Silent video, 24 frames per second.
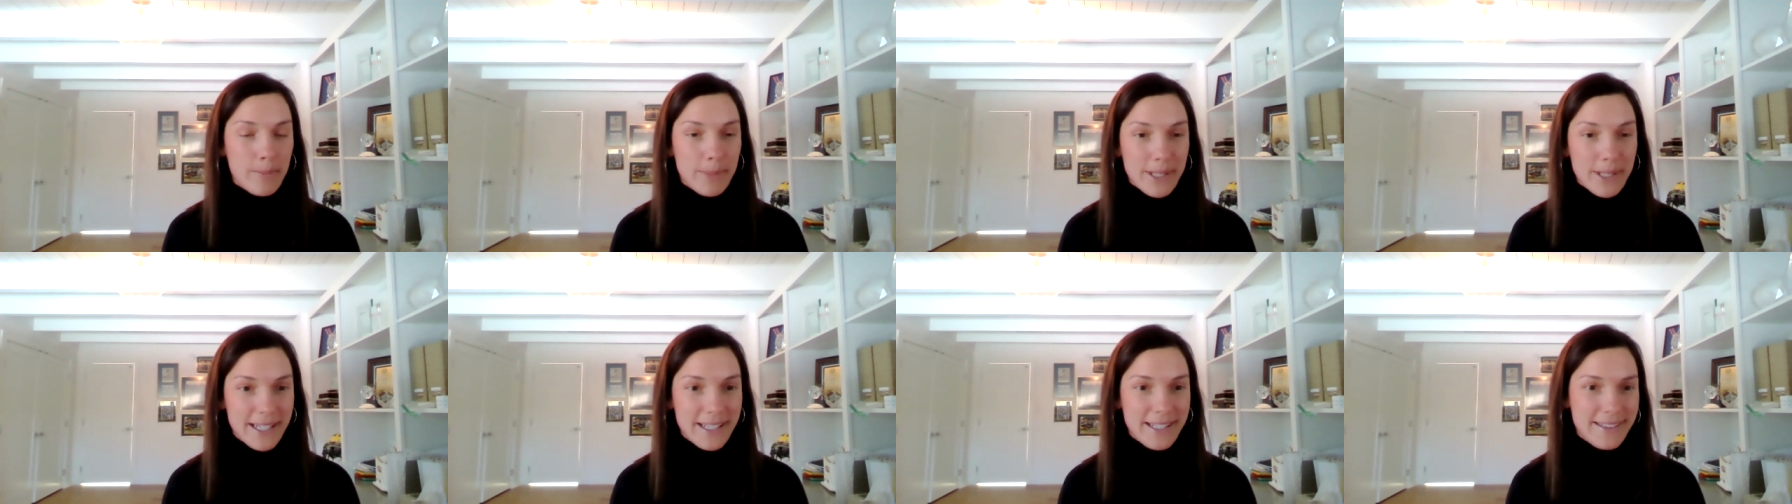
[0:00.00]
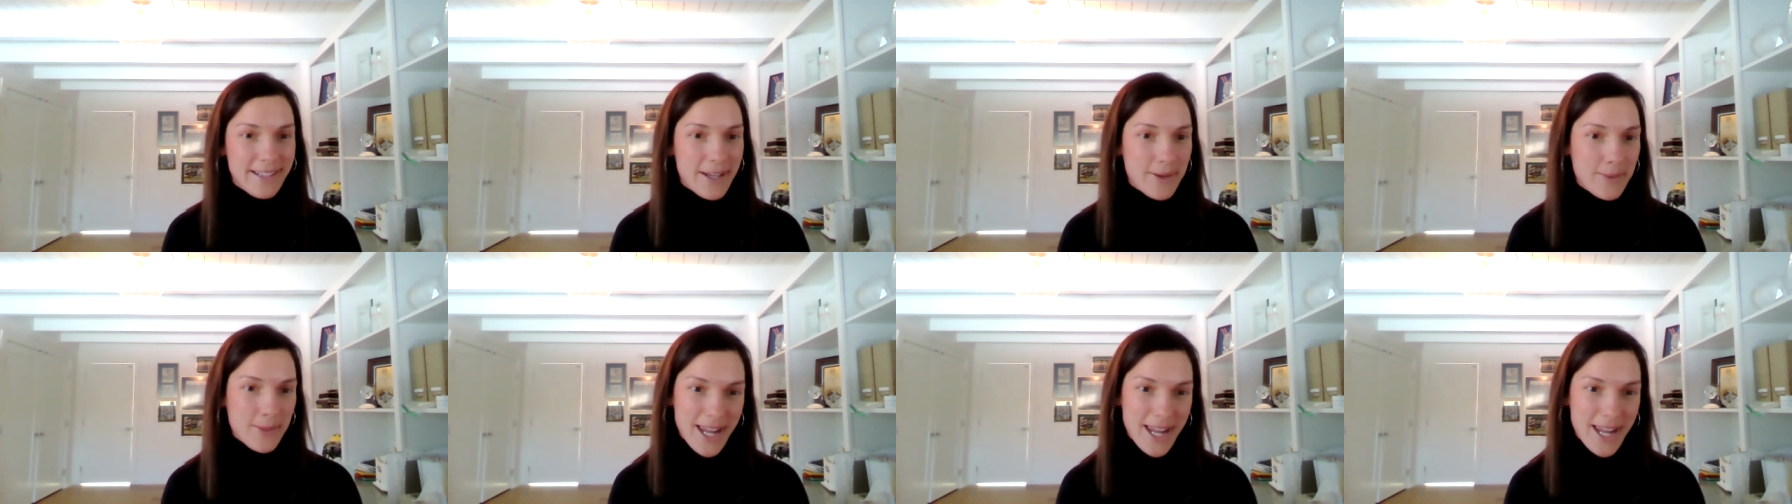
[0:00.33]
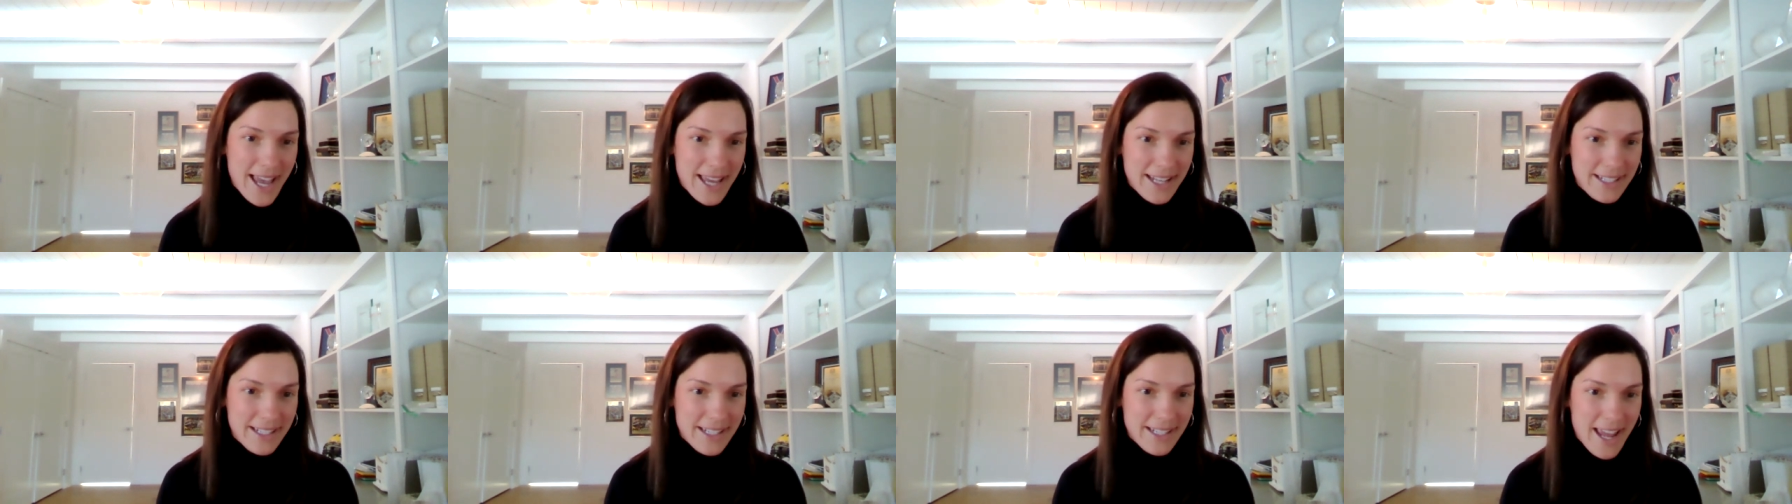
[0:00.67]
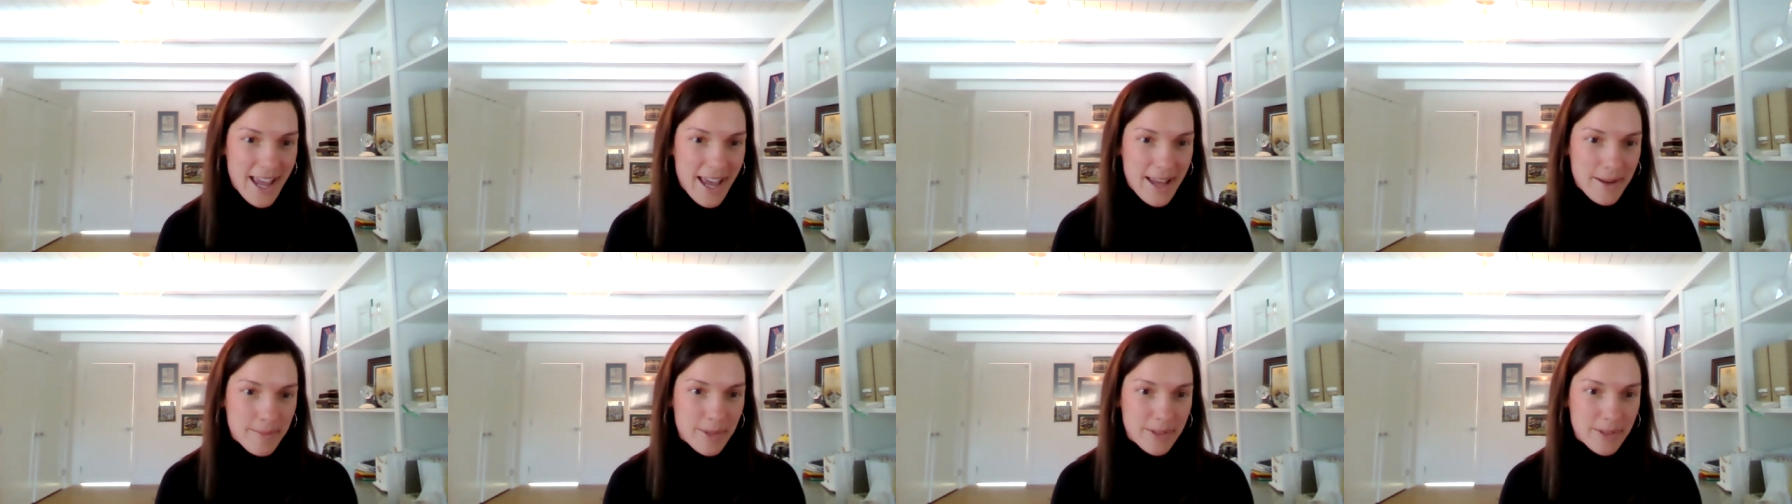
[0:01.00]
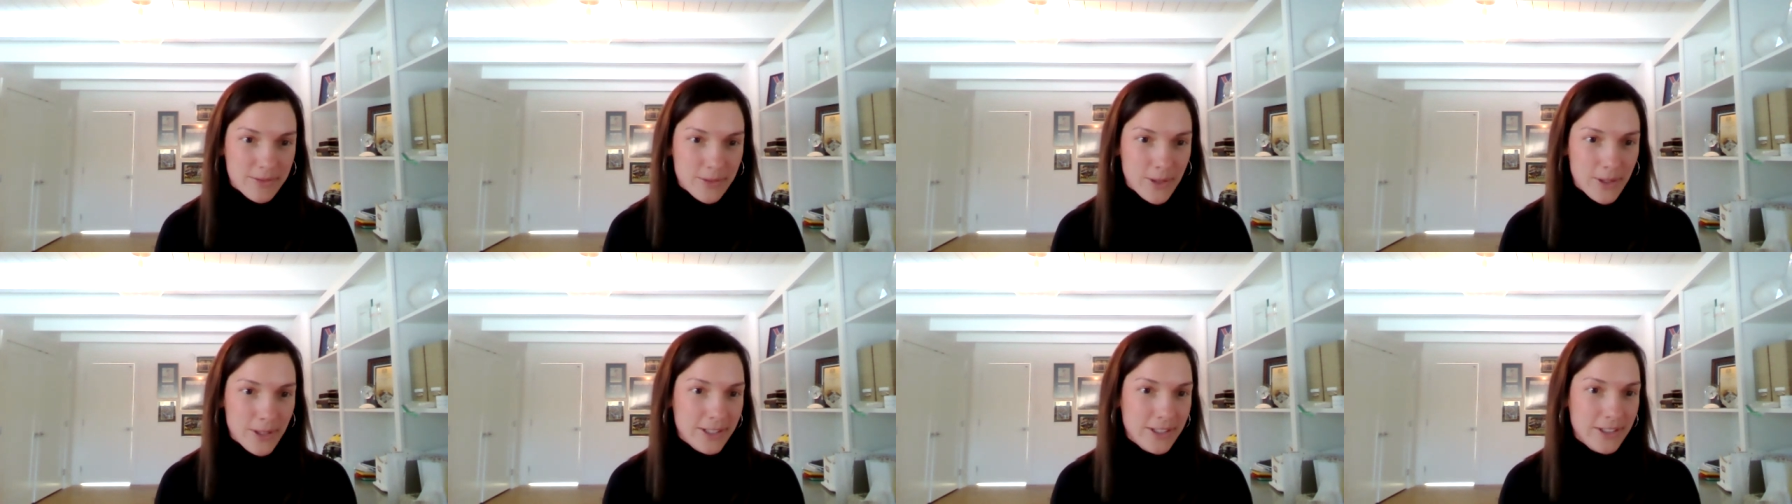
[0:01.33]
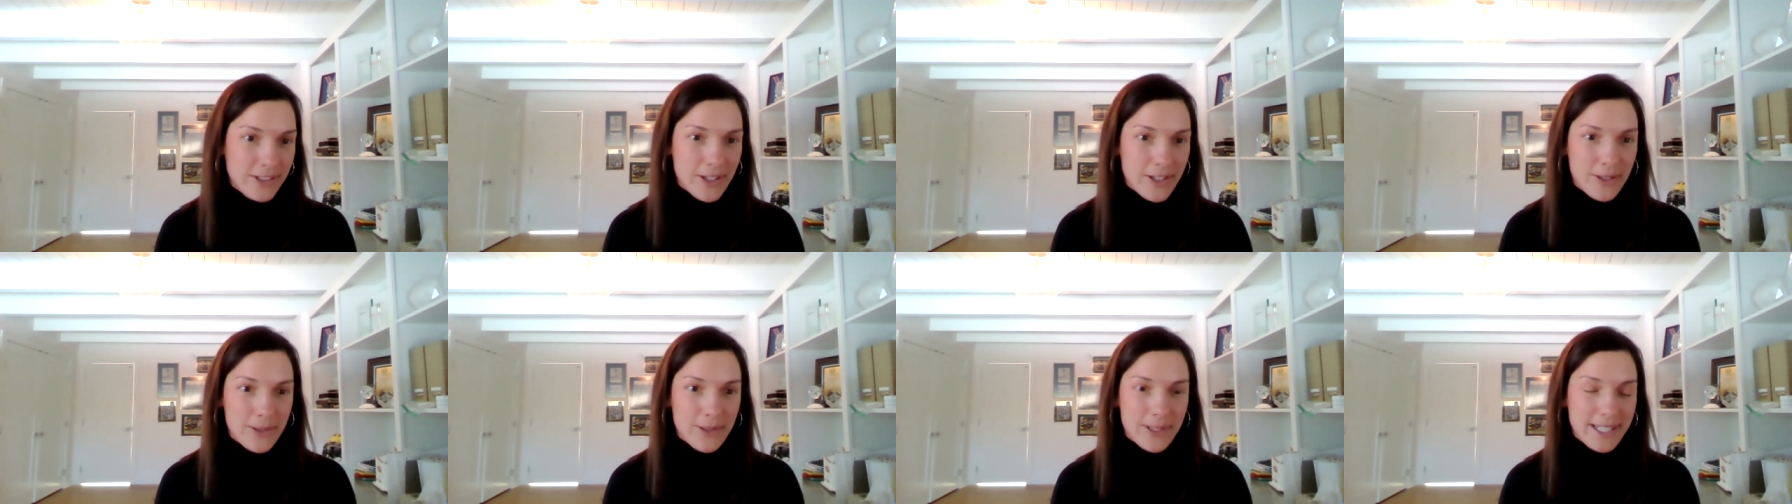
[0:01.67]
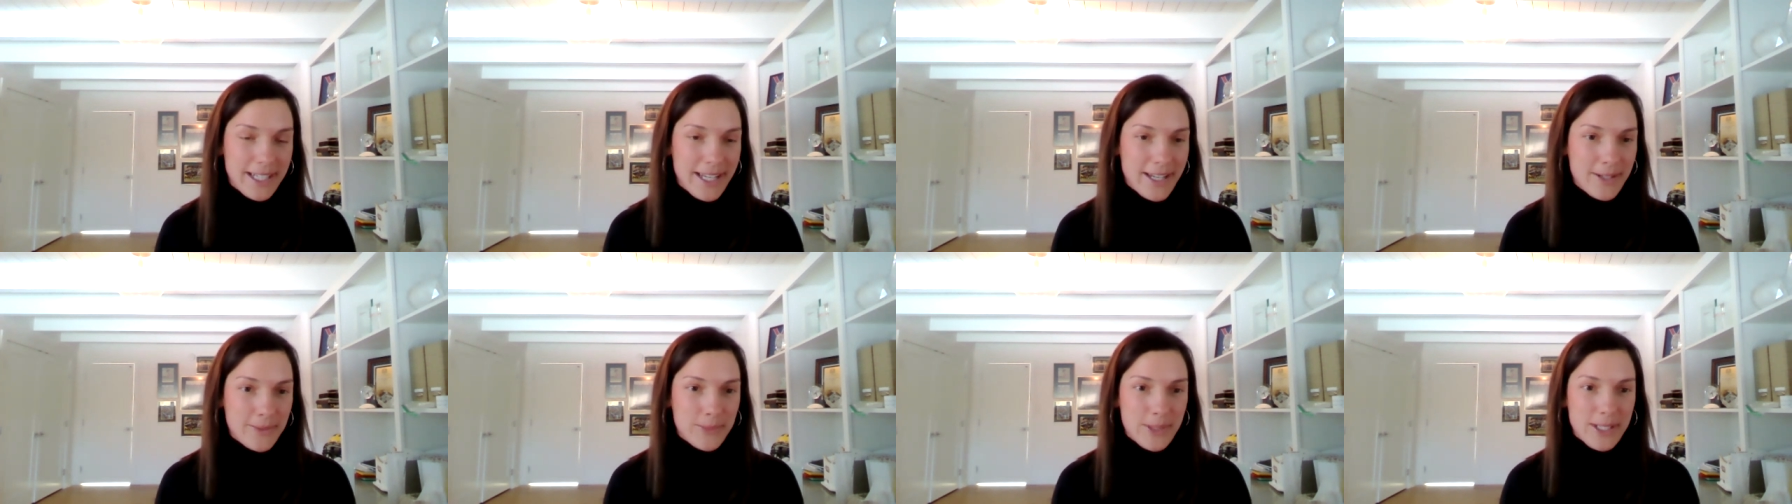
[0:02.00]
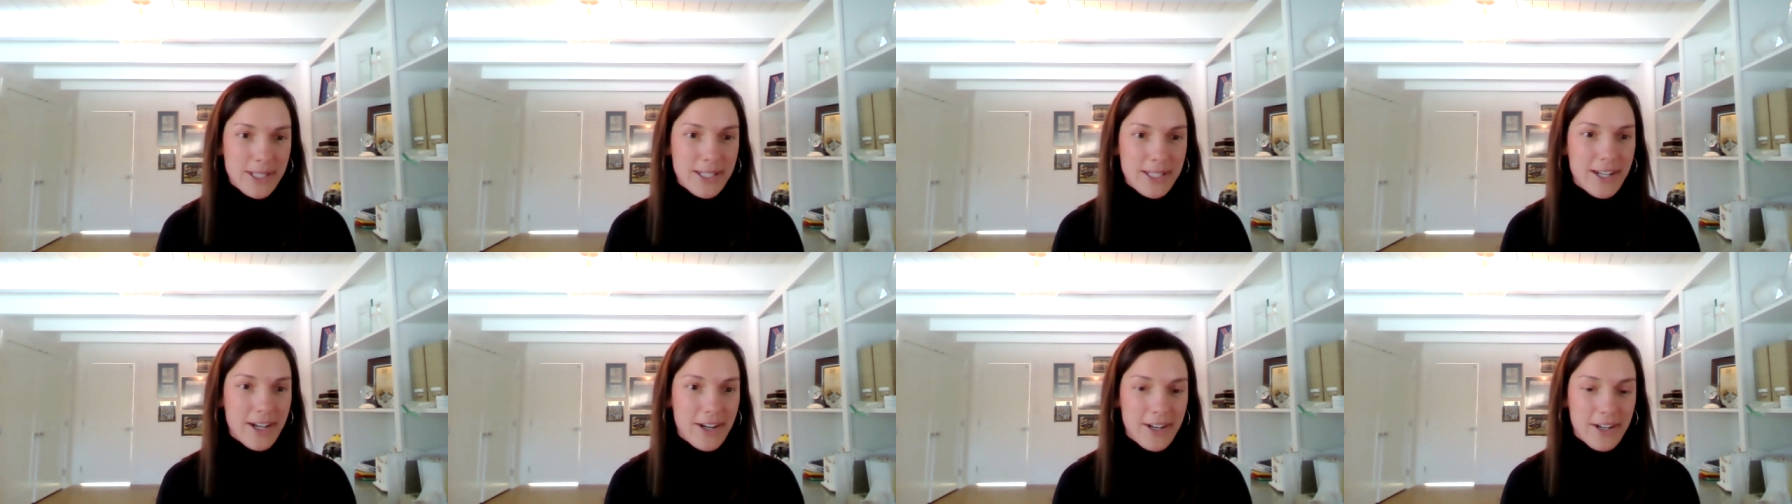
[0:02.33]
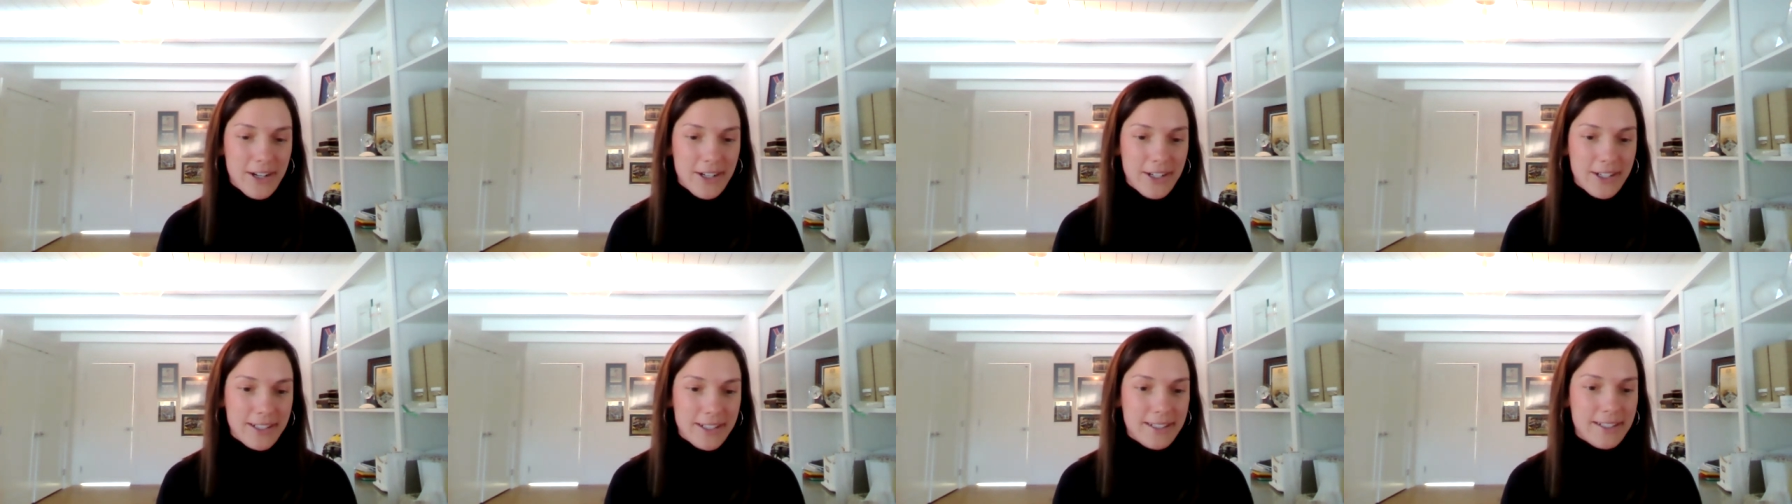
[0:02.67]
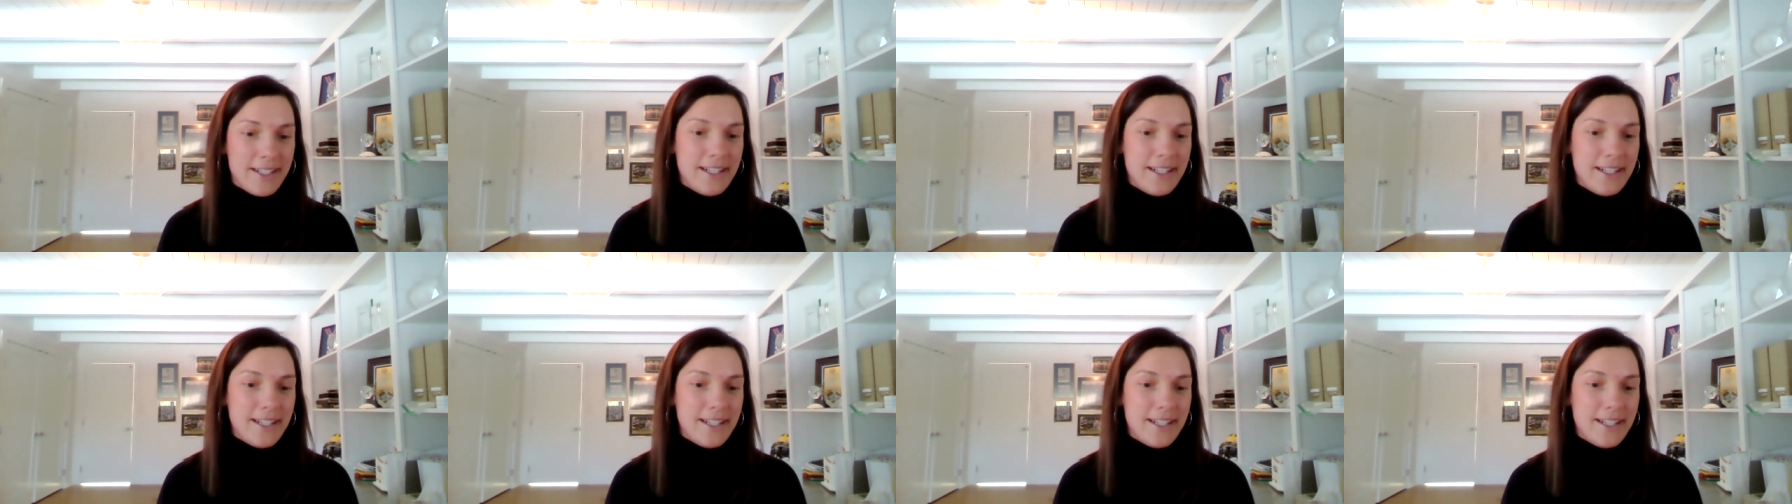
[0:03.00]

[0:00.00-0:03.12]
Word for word: being that we hadn't had before. And, you know, again, we are